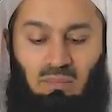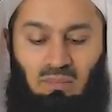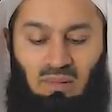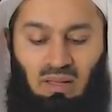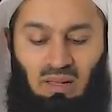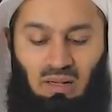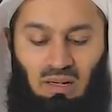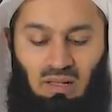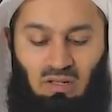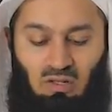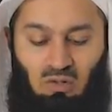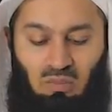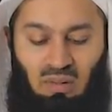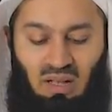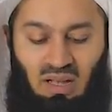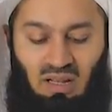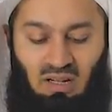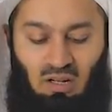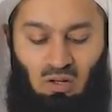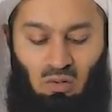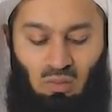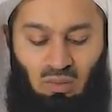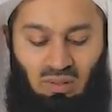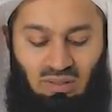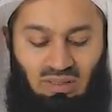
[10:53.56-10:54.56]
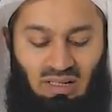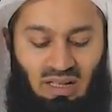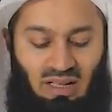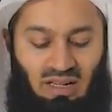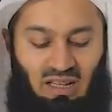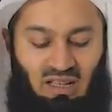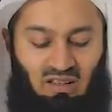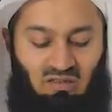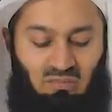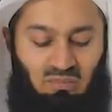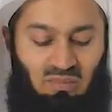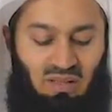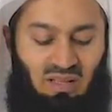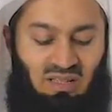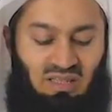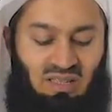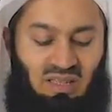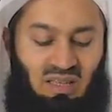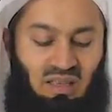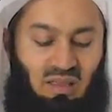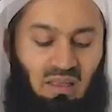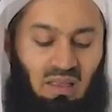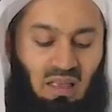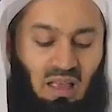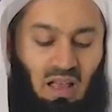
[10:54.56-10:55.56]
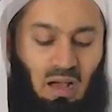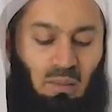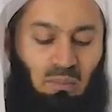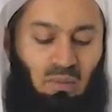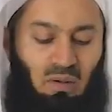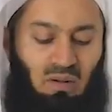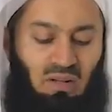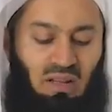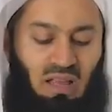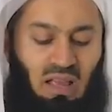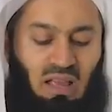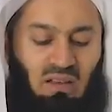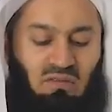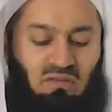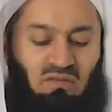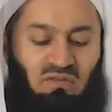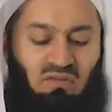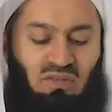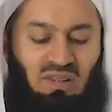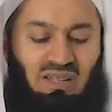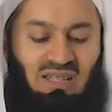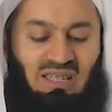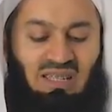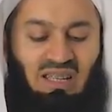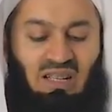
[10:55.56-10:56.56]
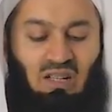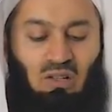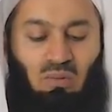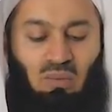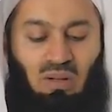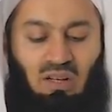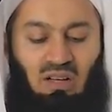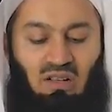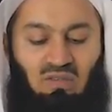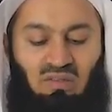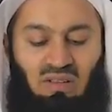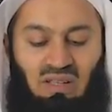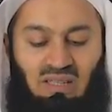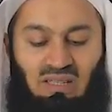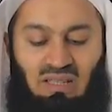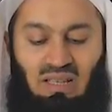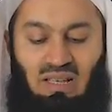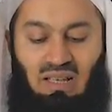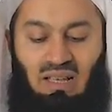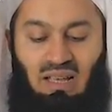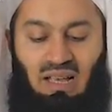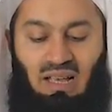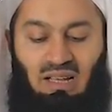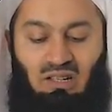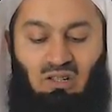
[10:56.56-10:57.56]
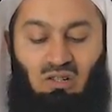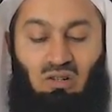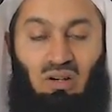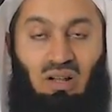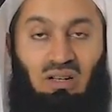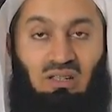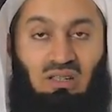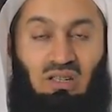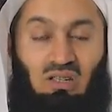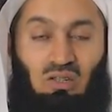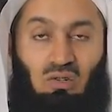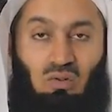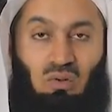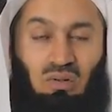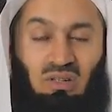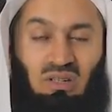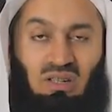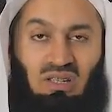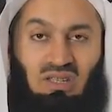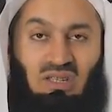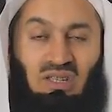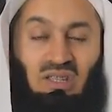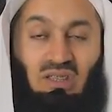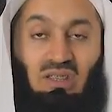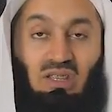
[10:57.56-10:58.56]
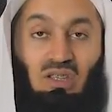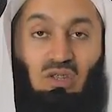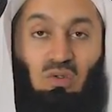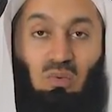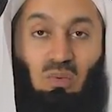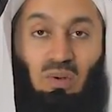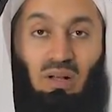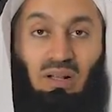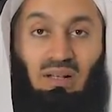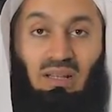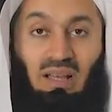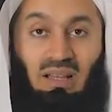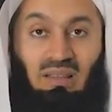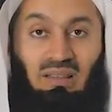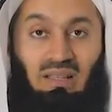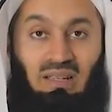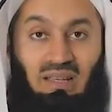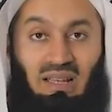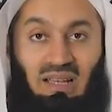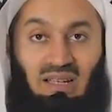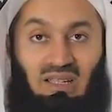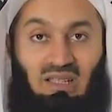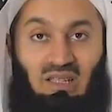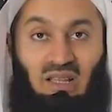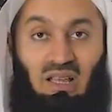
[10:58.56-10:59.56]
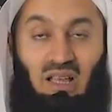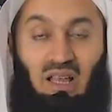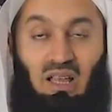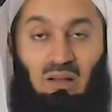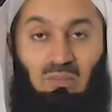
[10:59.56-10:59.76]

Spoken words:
May Allah subhanahu wa ta'ala have mercy upon every single one of us and grant us goodness in this world and the next.